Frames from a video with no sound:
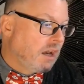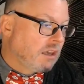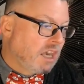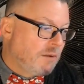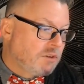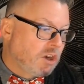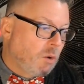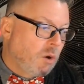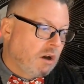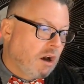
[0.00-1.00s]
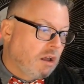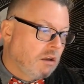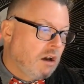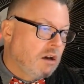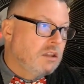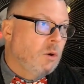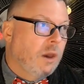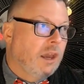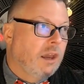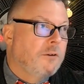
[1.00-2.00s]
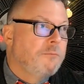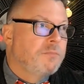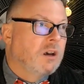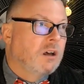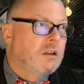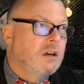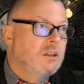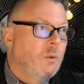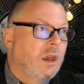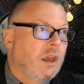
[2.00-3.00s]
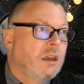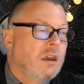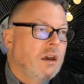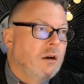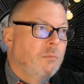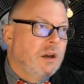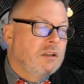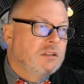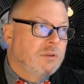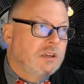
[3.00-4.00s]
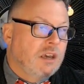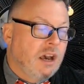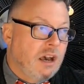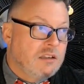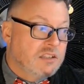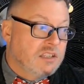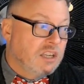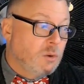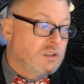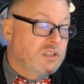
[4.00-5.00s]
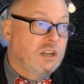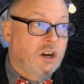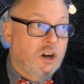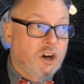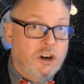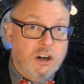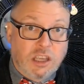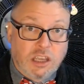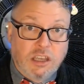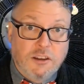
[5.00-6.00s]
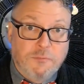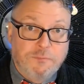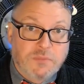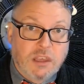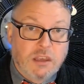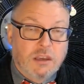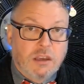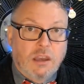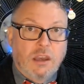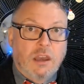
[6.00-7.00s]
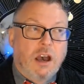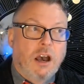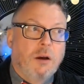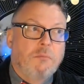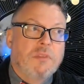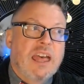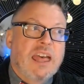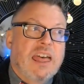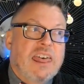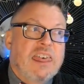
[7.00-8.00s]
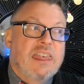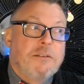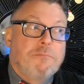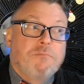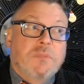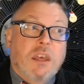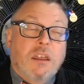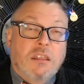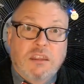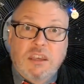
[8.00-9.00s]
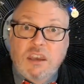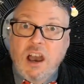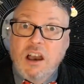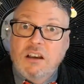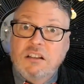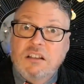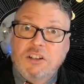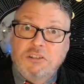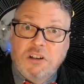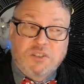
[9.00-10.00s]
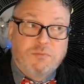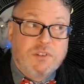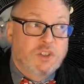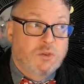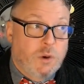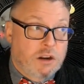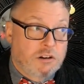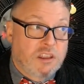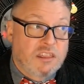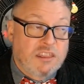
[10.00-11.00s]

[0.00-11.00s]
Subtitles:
kept going along the way, but because he was in a hurry, the ugly Christmas sweater,